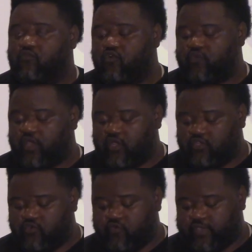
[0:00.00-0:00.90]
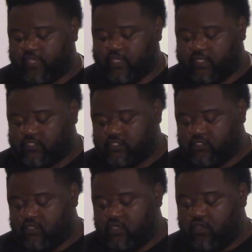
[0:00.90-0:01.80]
What we are doing
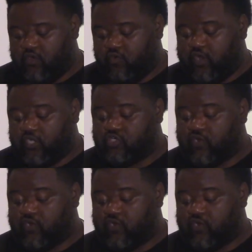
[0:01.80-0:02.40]
is we are